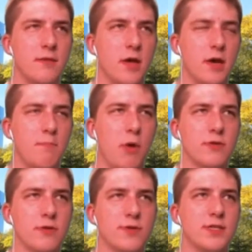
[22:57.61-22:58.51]
uh,
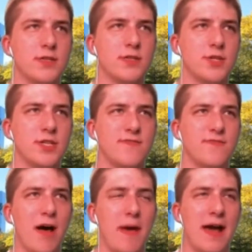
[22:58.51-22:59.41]
partner sites such as
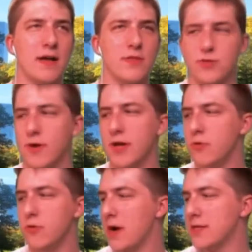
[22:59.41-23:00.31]
Valpak, those great
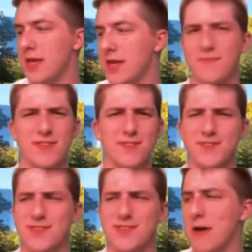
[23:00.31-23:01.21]
coupons they still
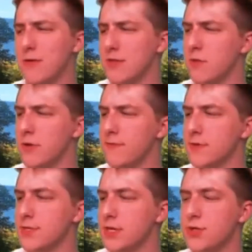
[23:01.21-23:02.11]
send out in the
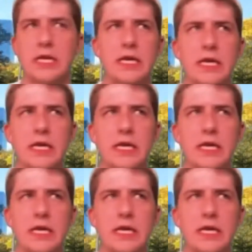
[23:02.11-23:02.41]
21st century,